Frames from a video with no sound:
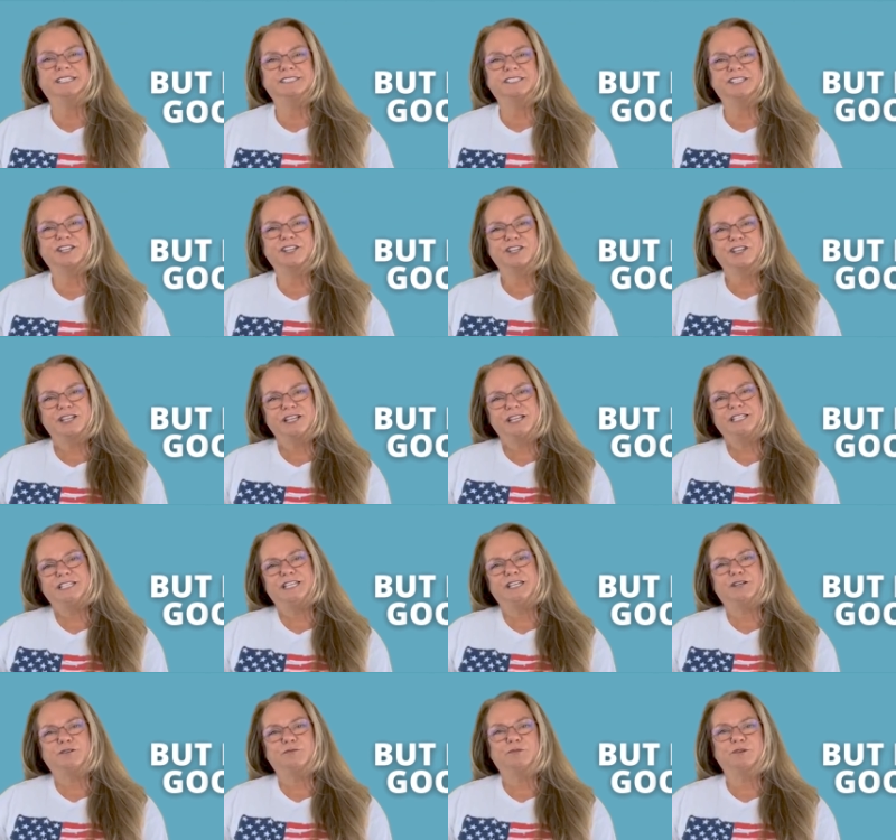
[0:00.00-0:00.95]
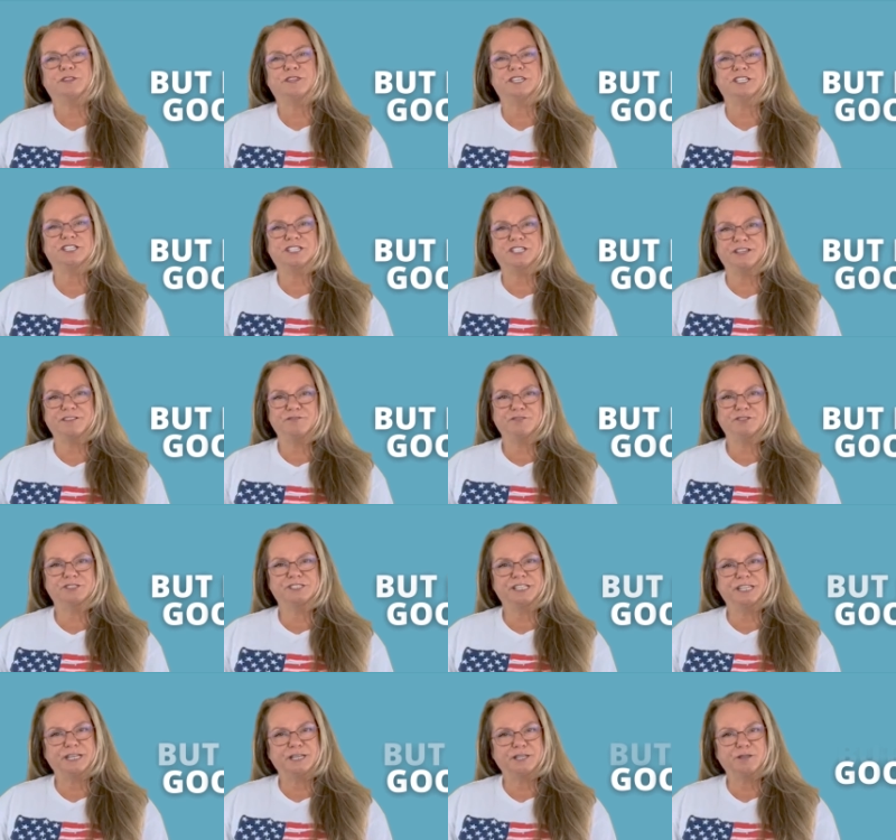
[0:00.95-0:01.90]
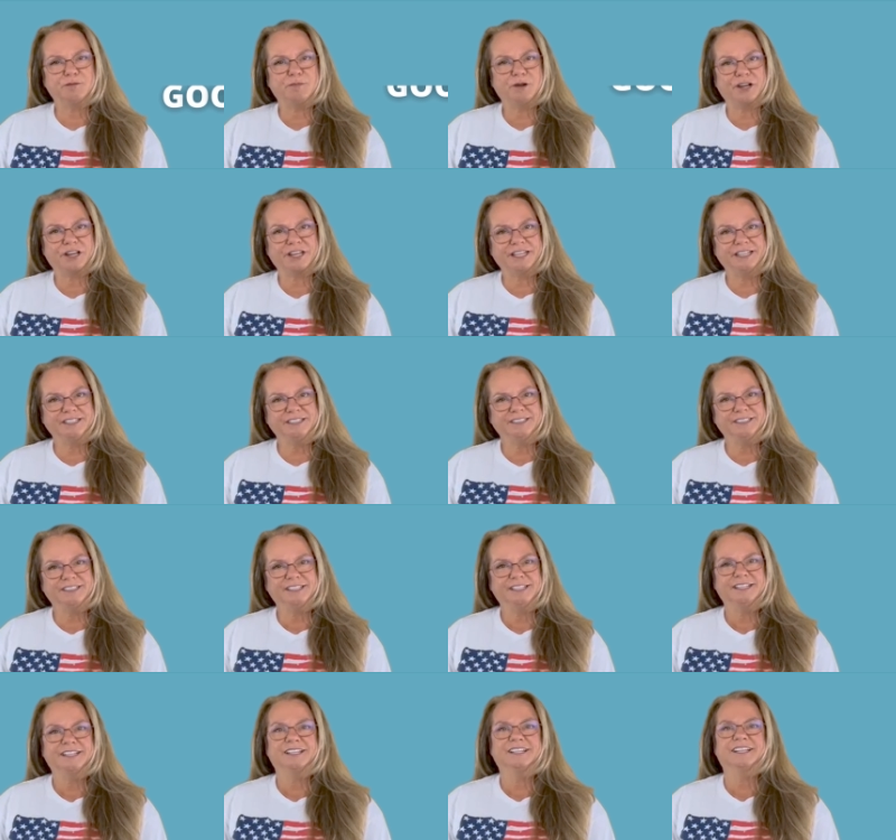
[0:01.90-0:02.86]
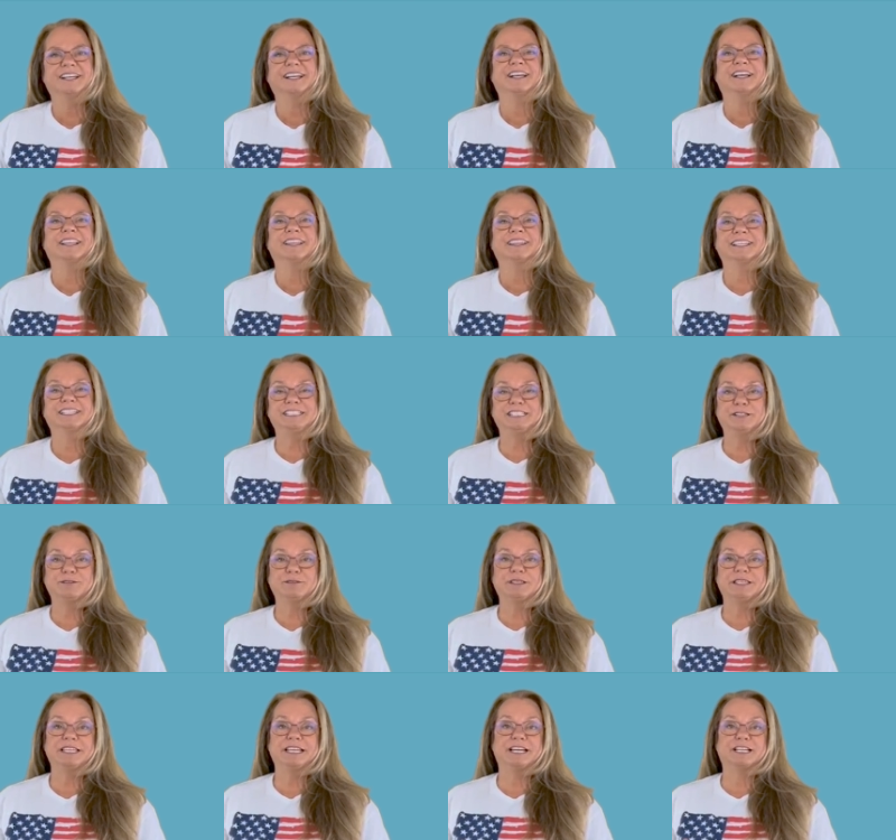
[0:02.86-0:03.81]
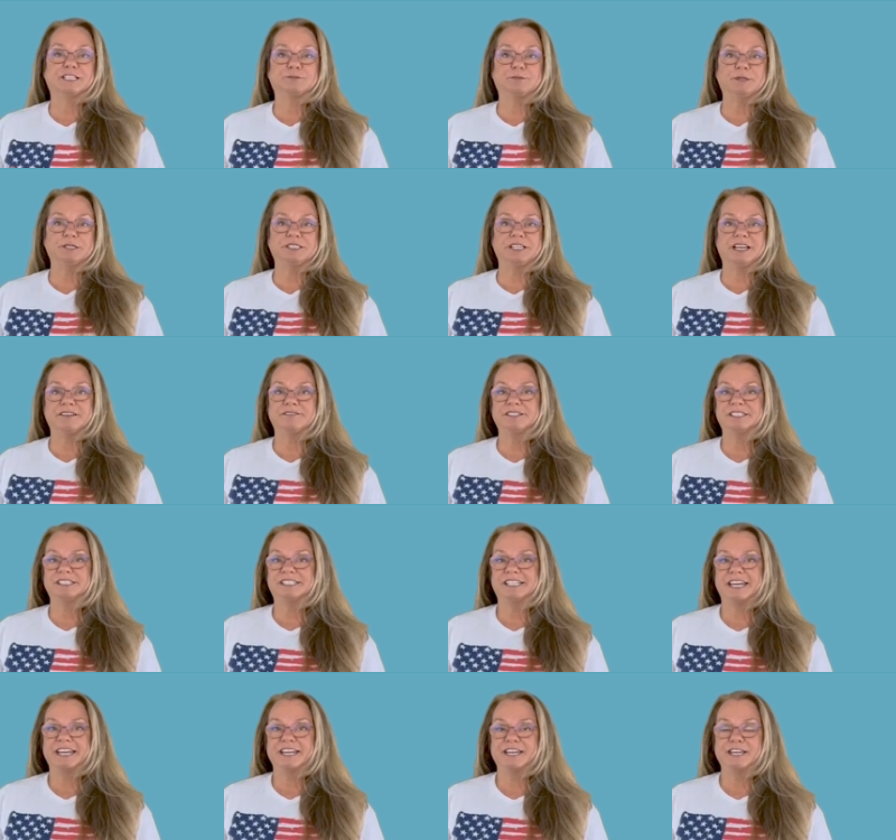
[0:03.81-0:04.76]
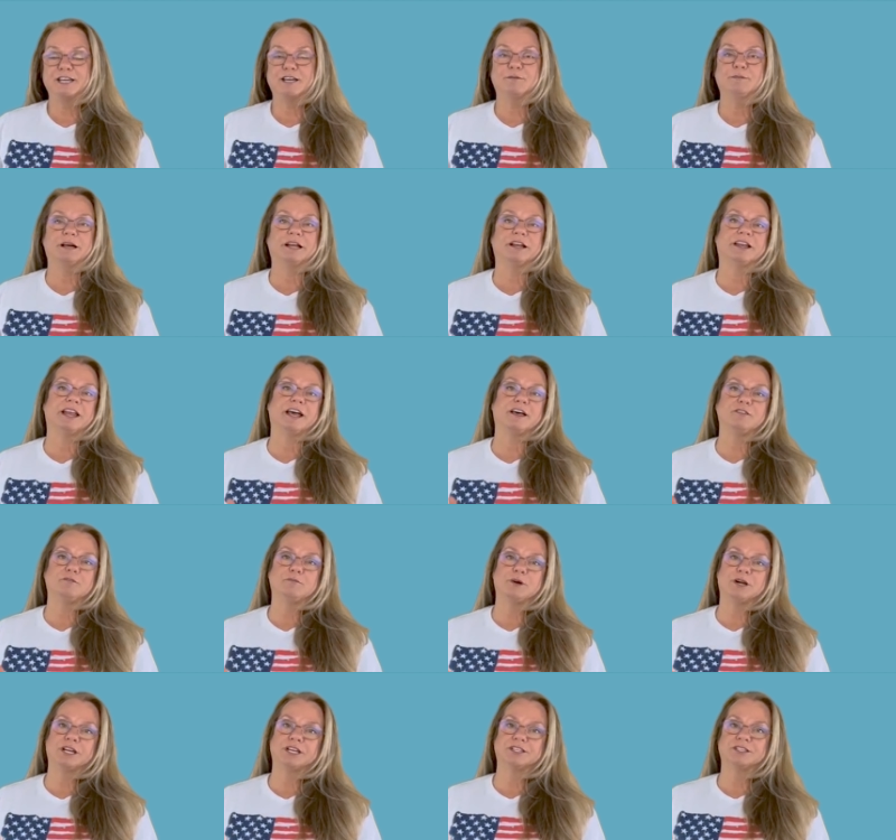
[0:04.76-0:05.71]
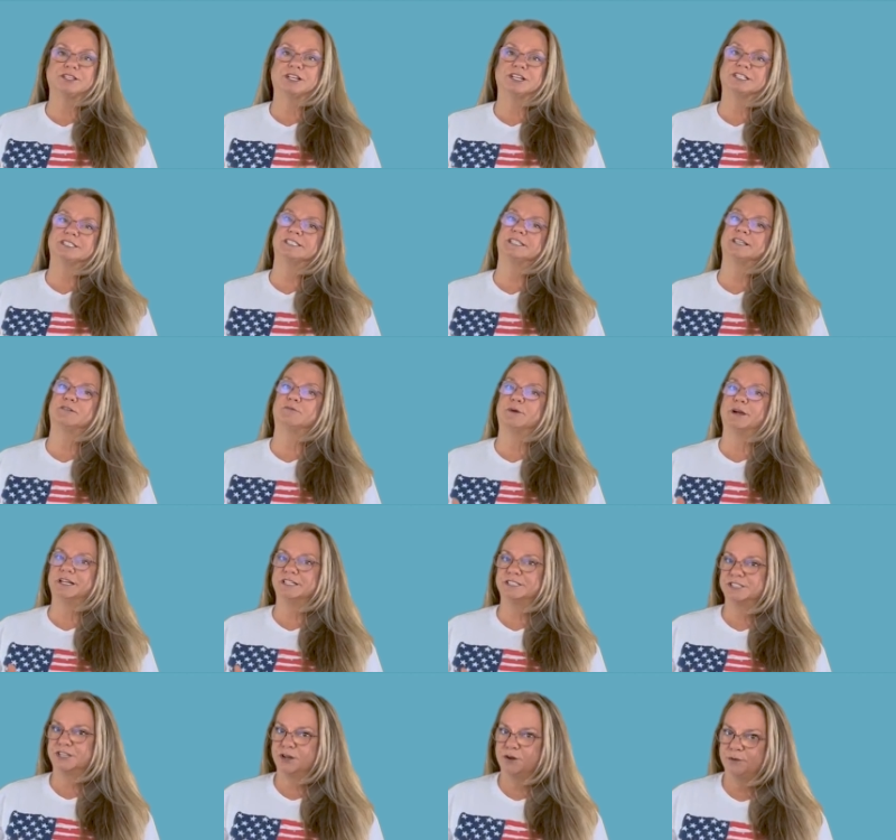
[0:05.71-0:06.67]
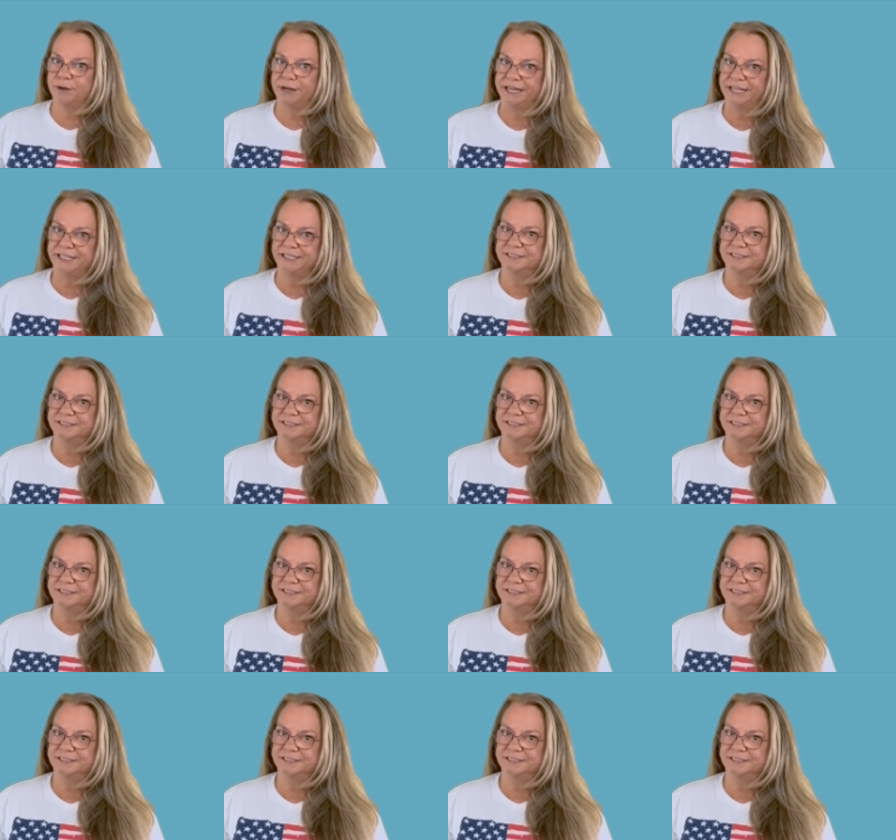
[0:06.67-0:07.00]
is it a good idea with the shift we're seeing in the market? Let's see what the experts have to say about how the market looks and where it's going.